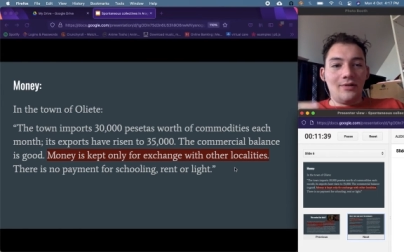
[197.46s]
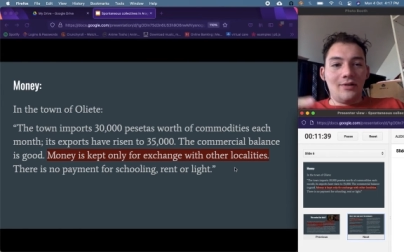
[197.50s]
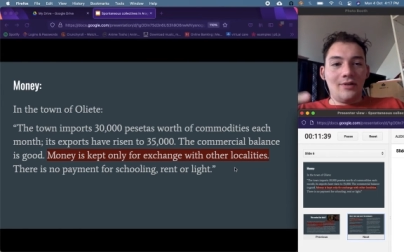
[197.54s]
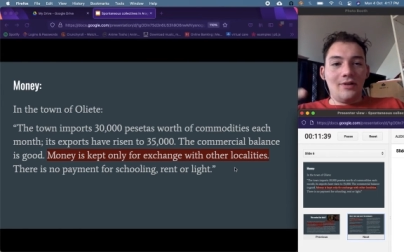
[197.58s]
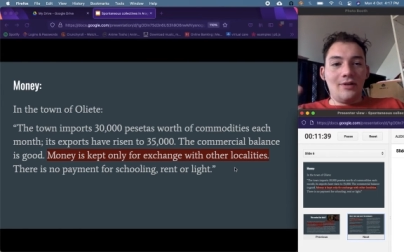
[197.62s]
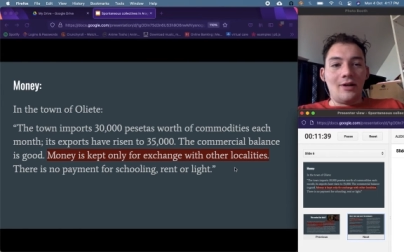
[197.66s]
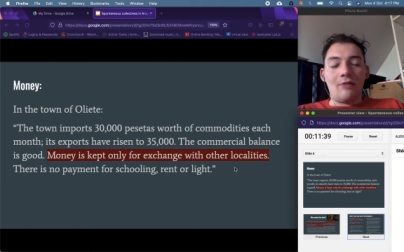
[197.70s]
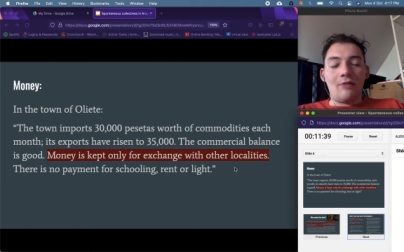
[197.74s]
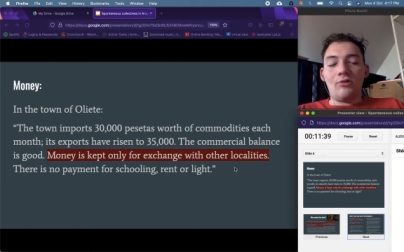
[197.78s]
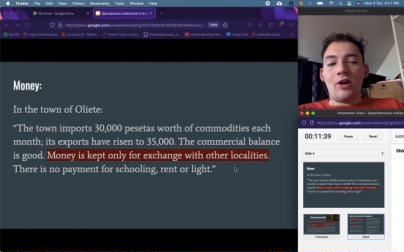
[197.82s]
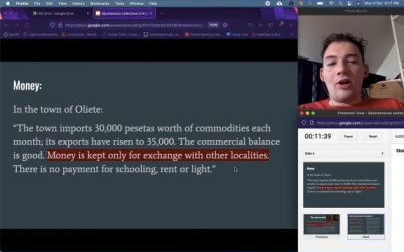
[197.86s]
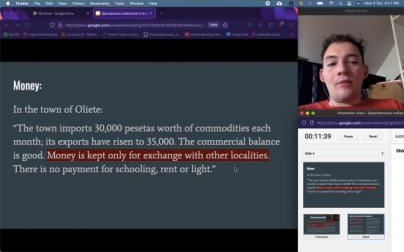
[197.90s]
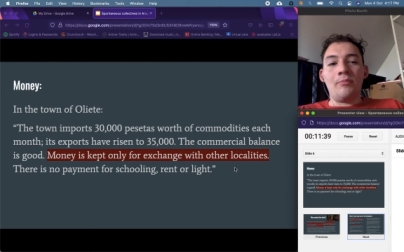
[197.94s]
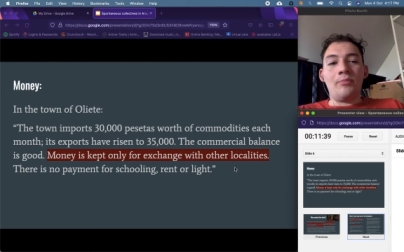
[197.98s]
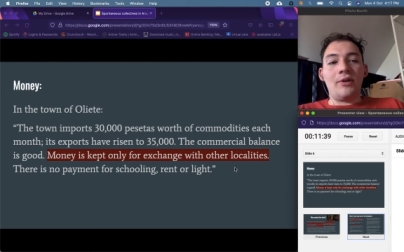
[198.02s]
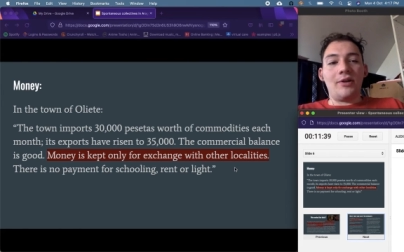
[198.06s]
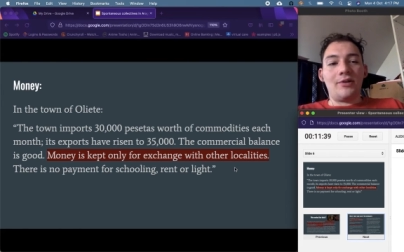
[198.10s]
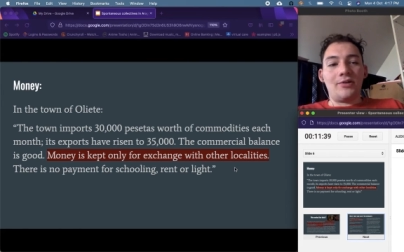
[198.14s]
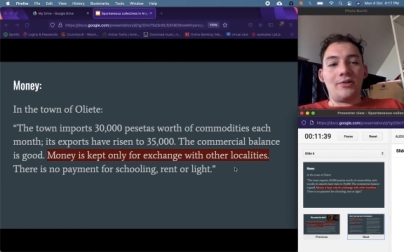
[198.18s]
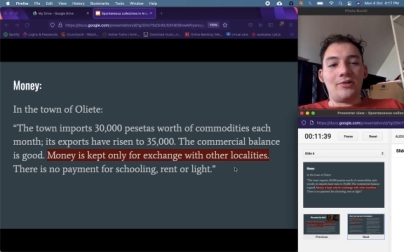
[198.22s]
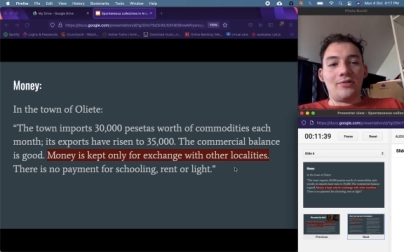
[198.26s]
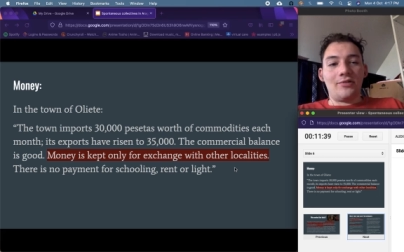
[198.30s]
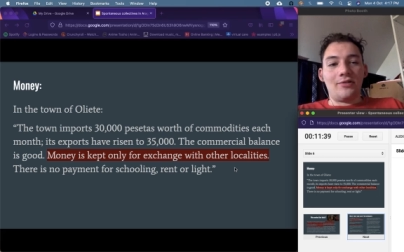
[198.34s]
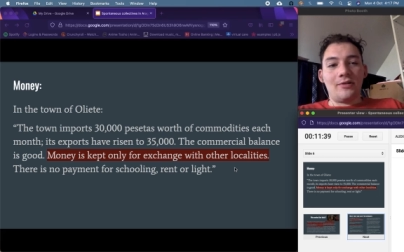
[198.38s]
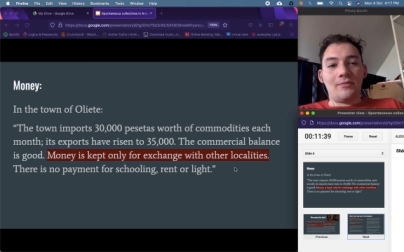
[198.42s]
I mean, I
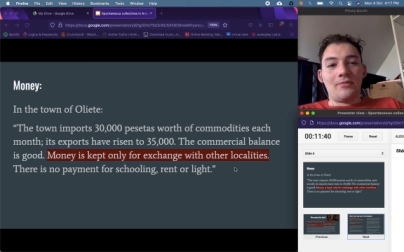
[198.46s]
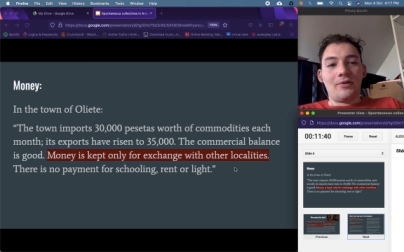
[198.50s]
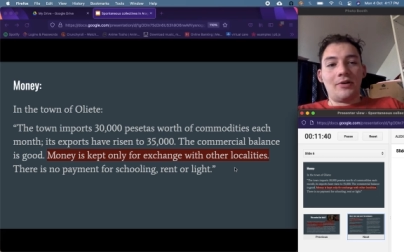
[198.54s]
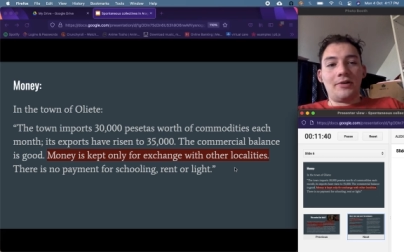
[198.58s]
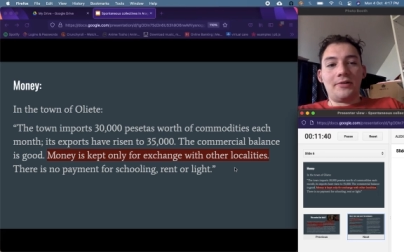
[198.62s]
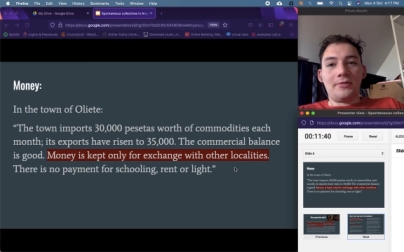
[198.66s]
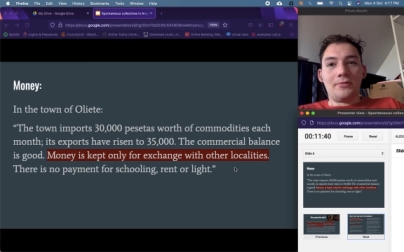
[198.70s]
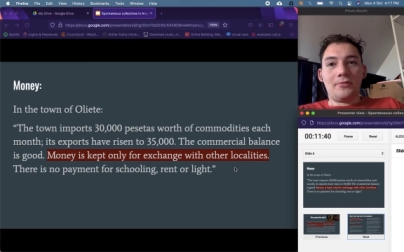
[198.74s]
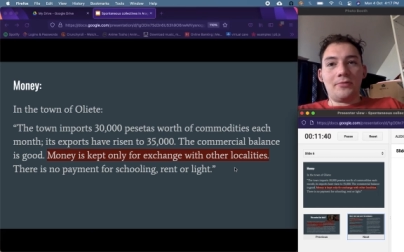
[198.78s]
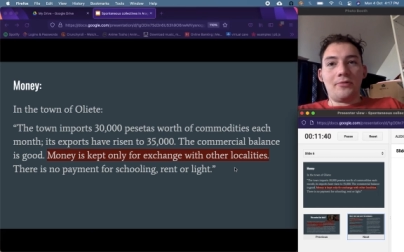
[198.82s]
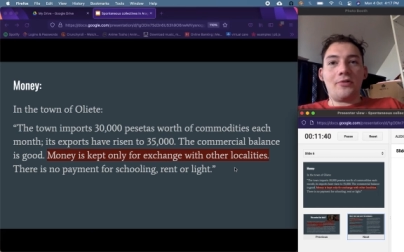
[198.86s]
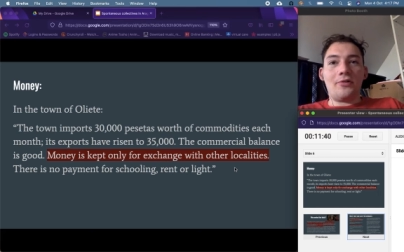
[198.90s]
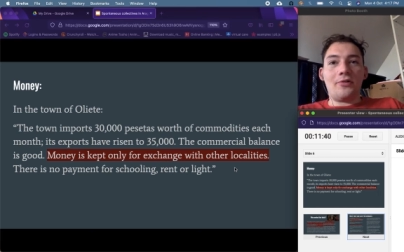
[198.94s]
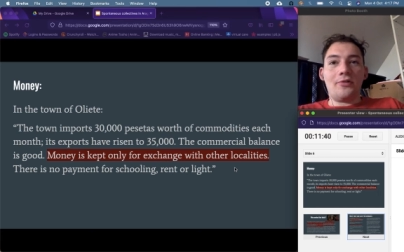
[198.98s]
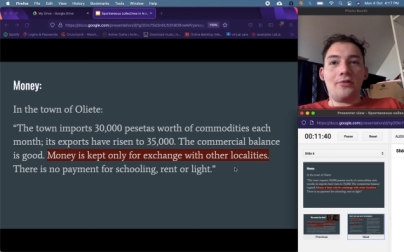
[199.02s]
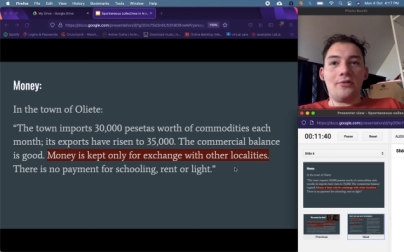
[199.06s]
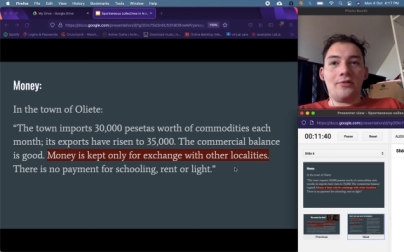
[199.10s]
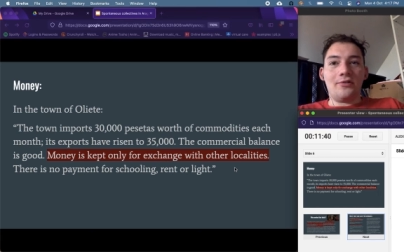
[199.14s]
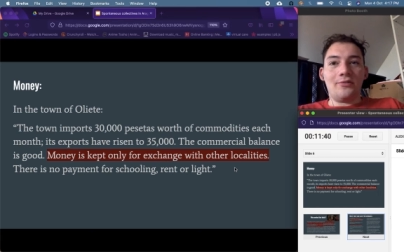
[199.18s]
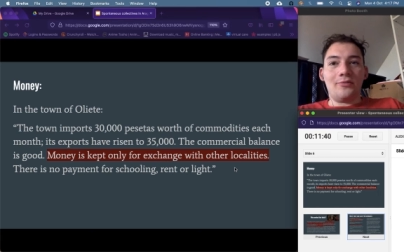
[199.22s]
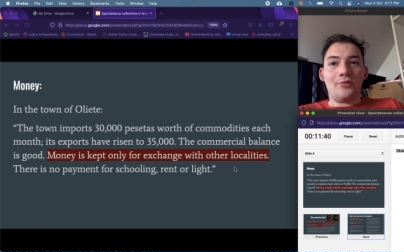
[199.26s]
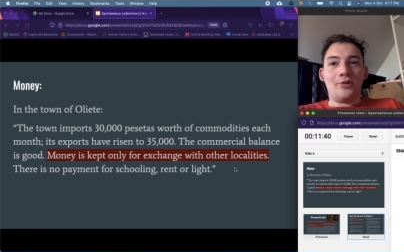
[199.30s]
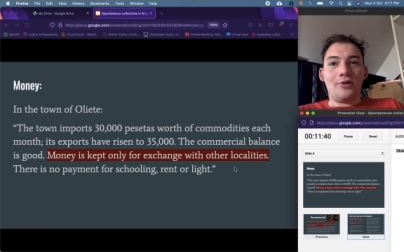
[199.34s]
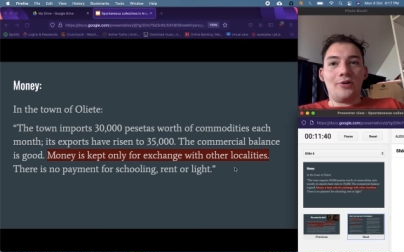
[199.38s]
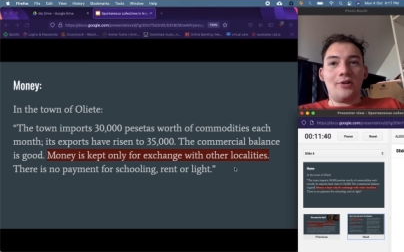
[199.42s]
picture them like throwing all their
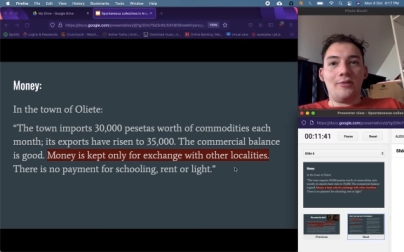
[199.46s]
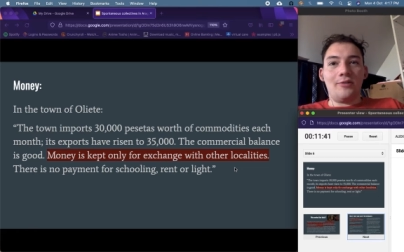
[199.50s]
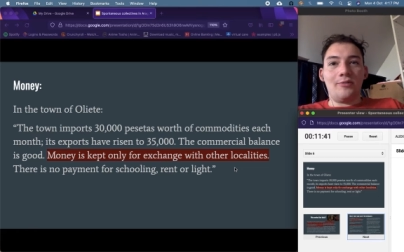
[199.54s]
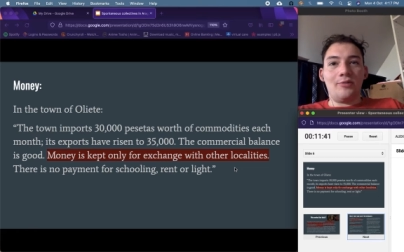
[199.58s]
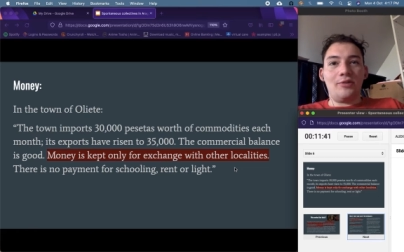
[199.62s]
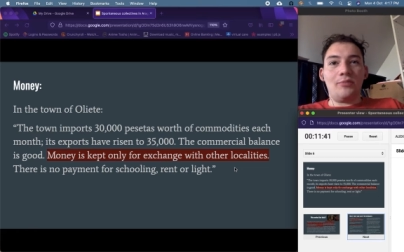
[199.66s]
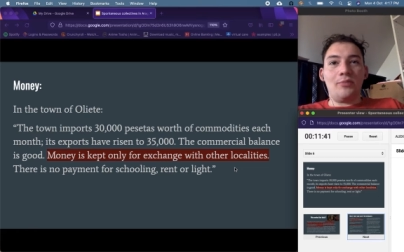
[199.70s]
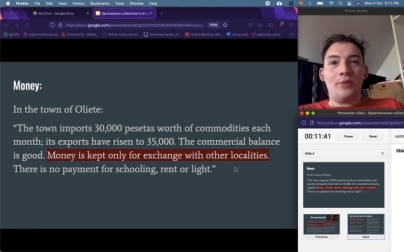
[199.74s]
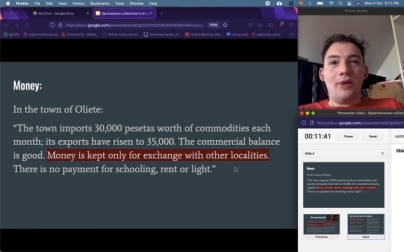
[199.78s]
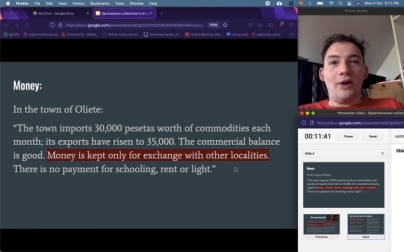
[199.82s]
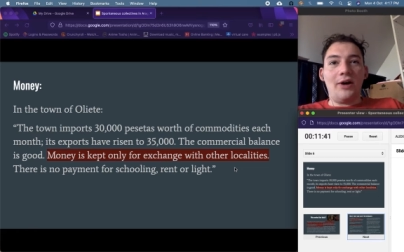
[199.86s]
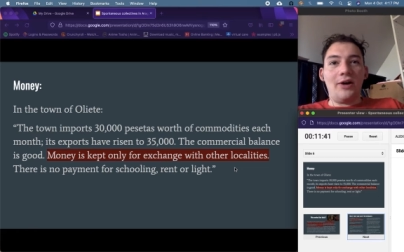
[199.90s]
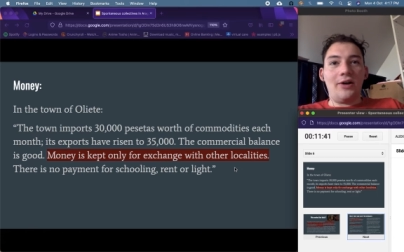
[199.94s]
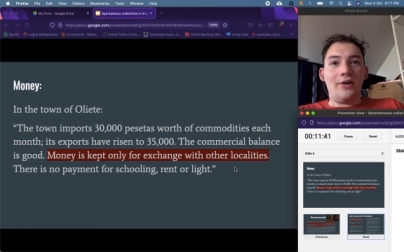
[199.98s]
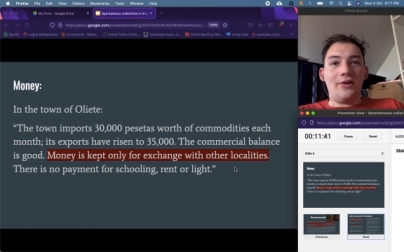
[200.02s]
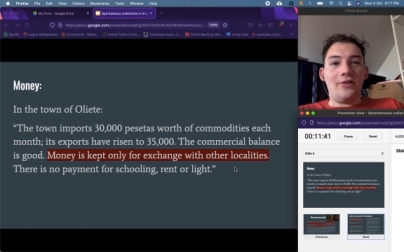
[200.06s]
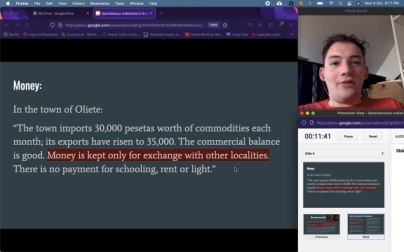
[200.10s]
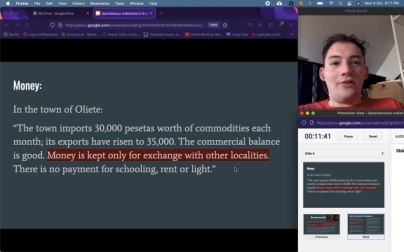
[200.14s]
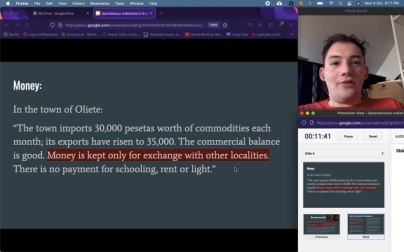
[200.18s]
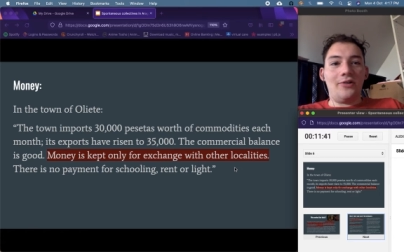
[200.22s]
money in a big pile,